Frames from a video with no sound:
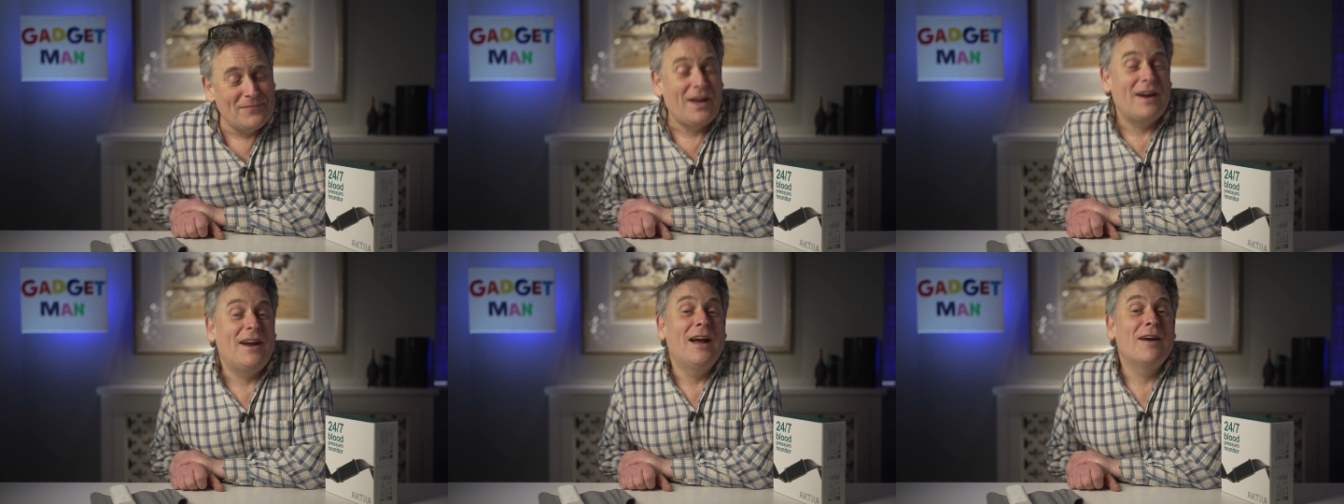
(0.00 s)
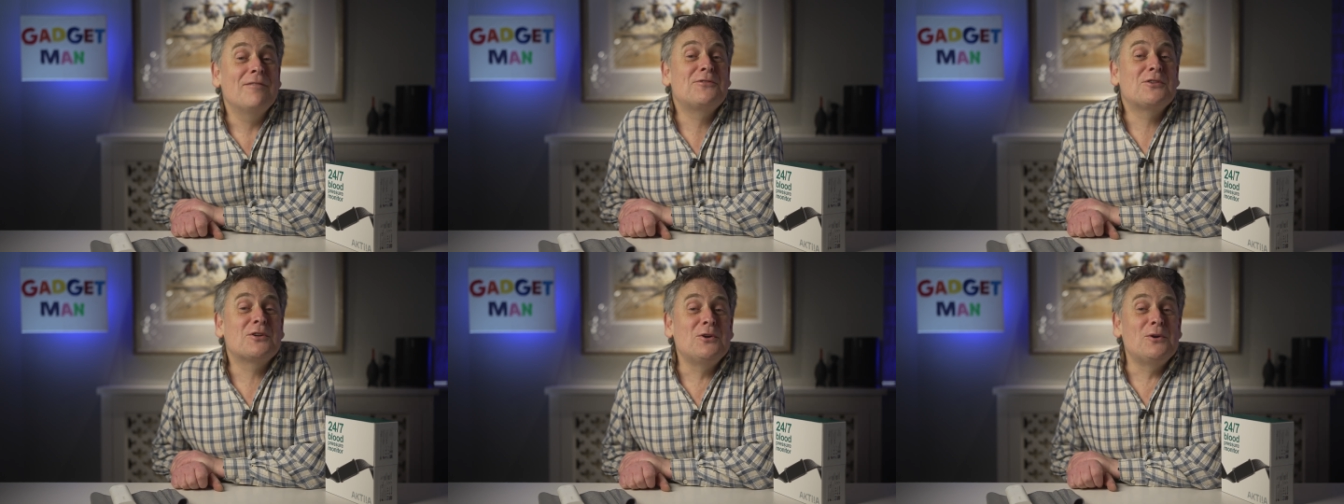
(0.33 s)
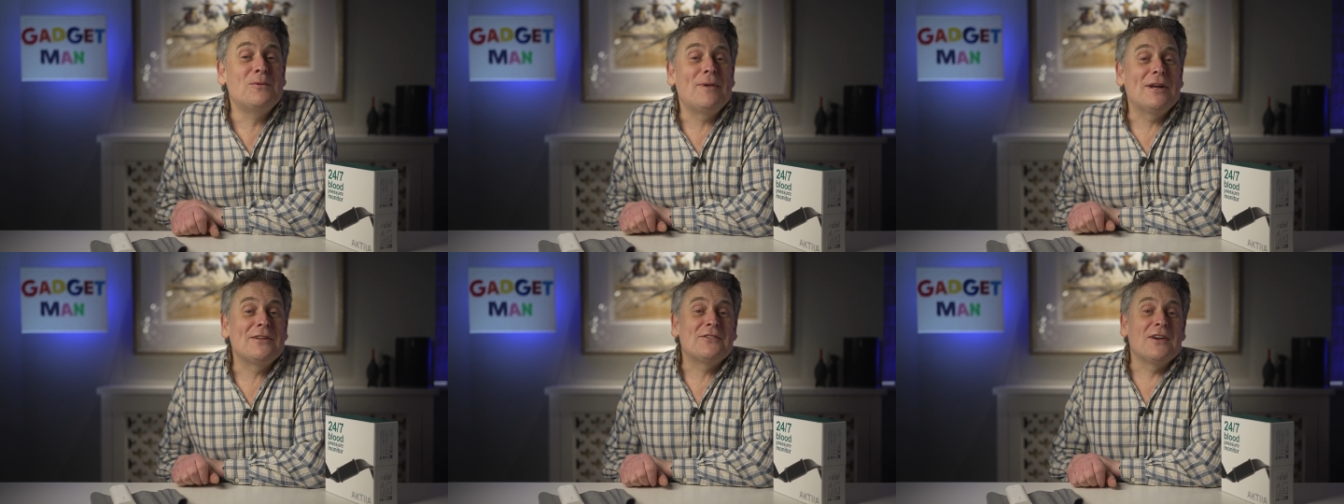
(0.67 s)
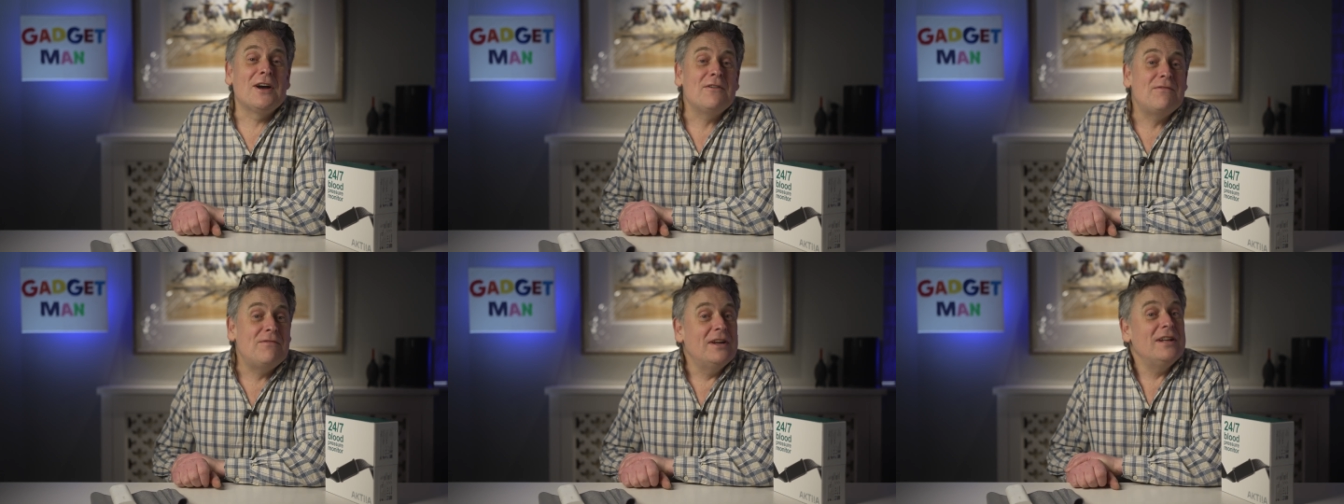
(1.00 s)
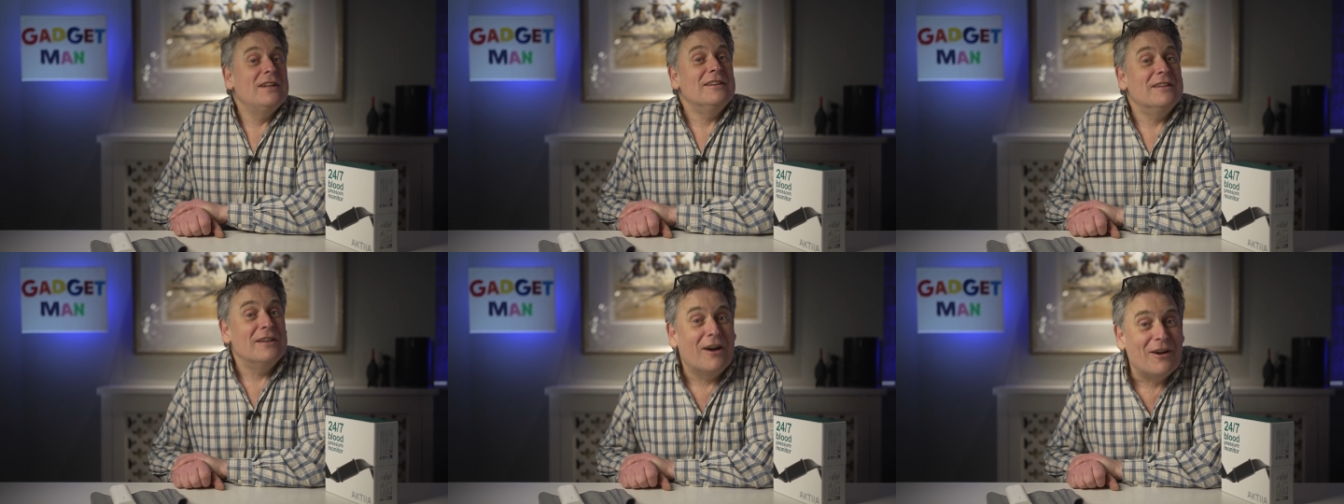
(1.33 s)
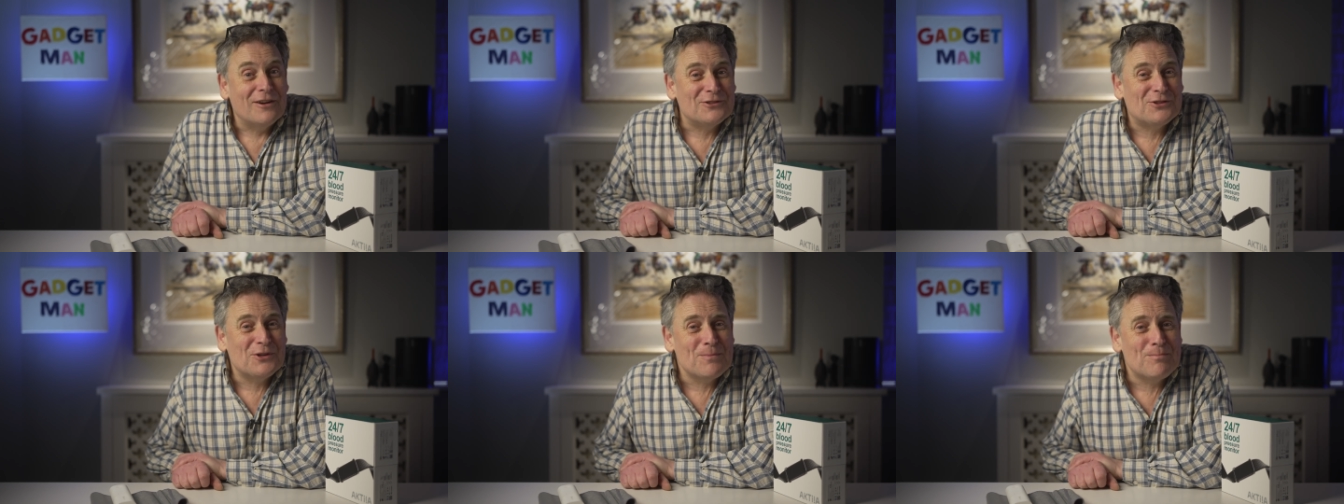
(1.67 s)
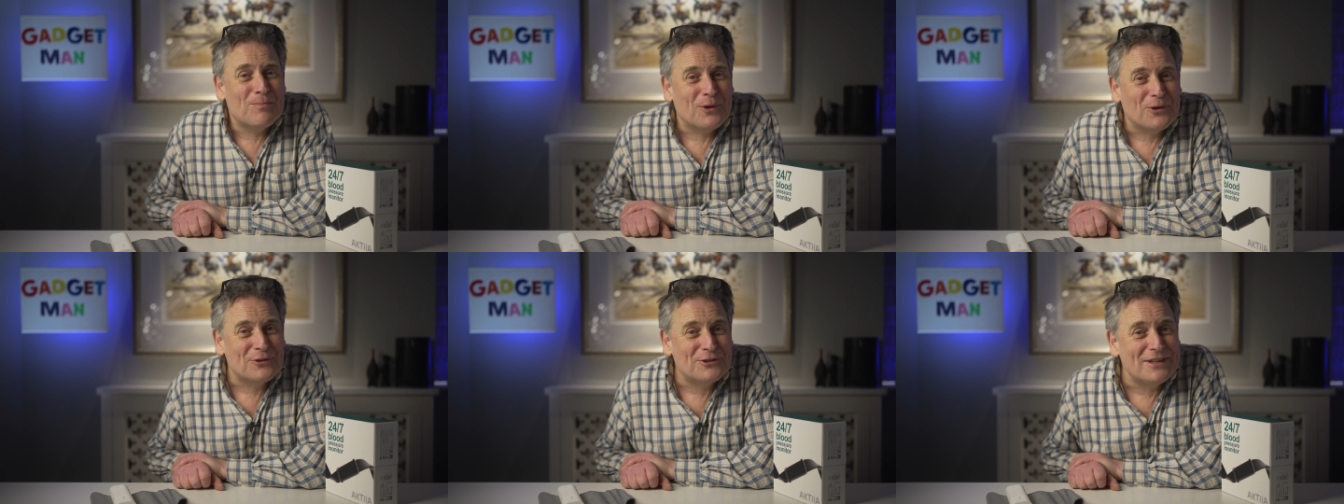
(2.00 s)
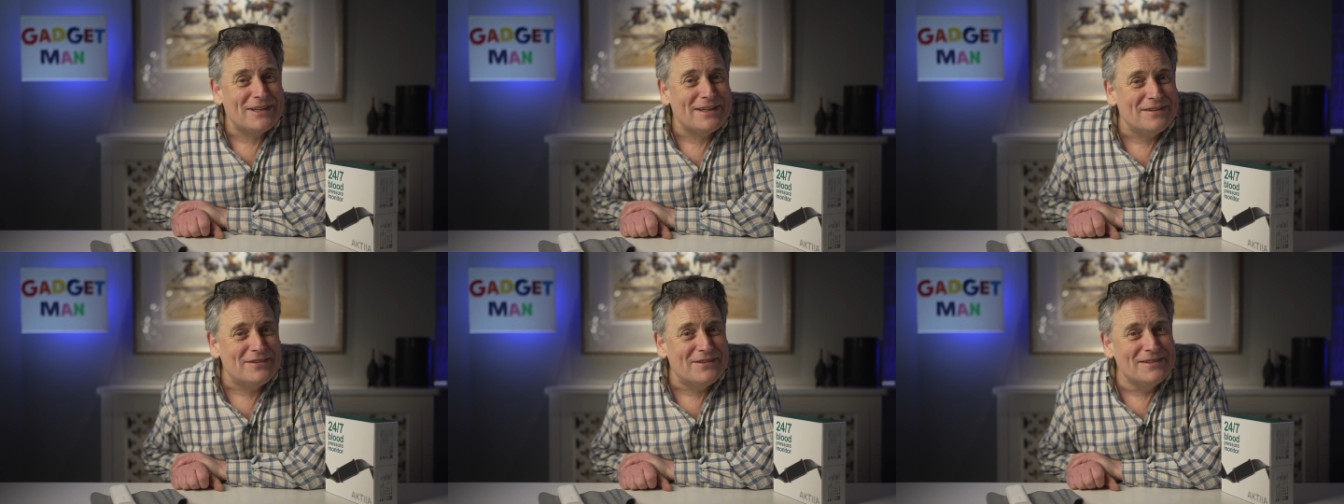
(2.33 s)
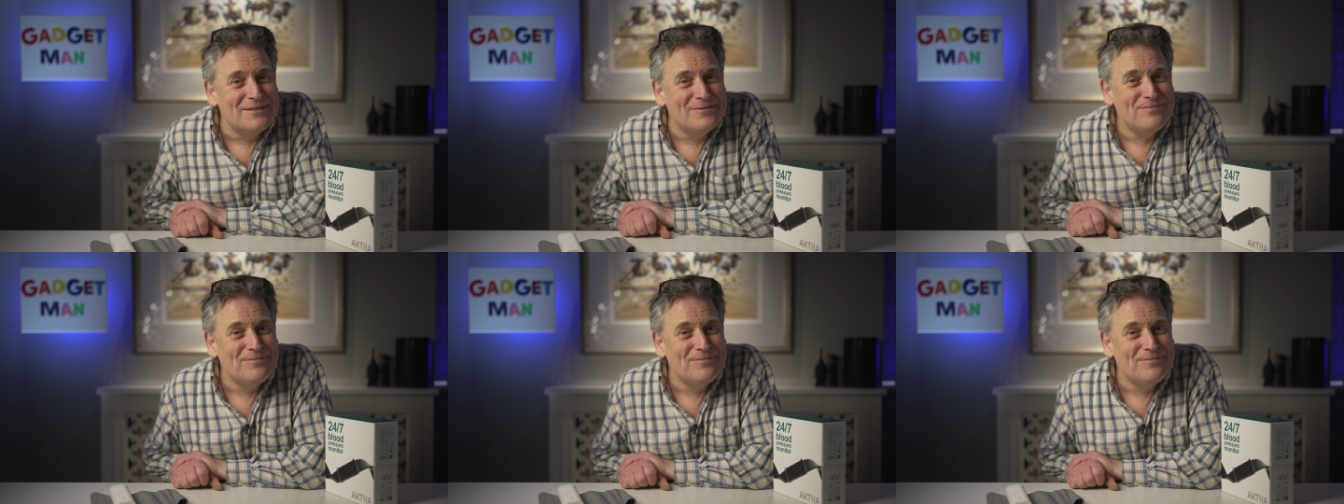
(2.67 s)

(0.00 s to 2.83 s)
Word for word: I have to call myself larger bodied.